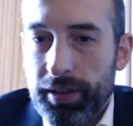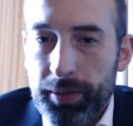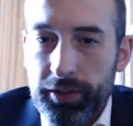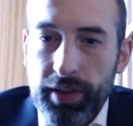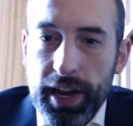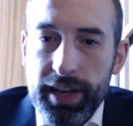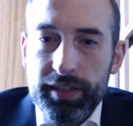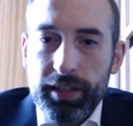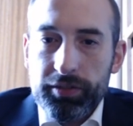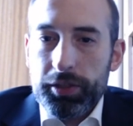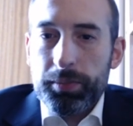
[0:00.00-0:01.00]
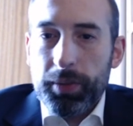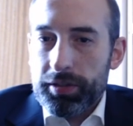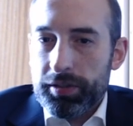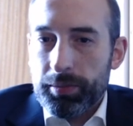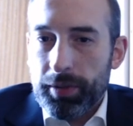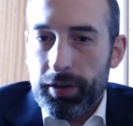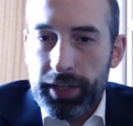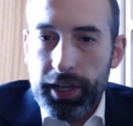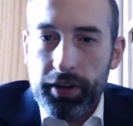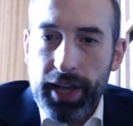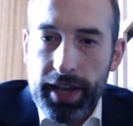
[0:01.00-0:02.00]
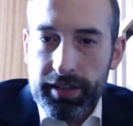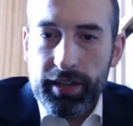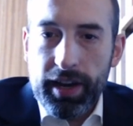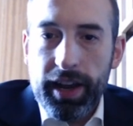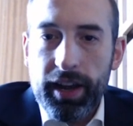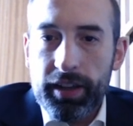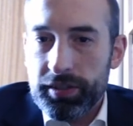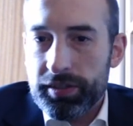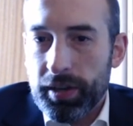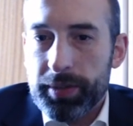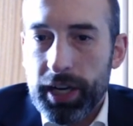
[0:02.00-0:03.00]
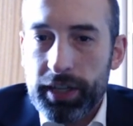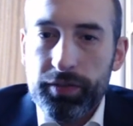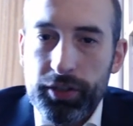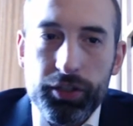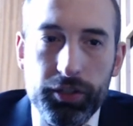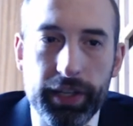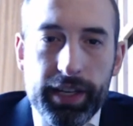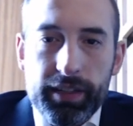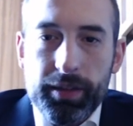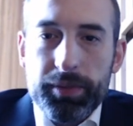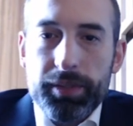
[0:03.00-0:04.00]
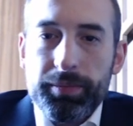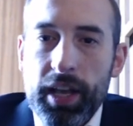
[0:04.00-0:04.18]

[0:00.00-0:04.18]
been raised in response to my video yesterday on the subject of the two kingdoms.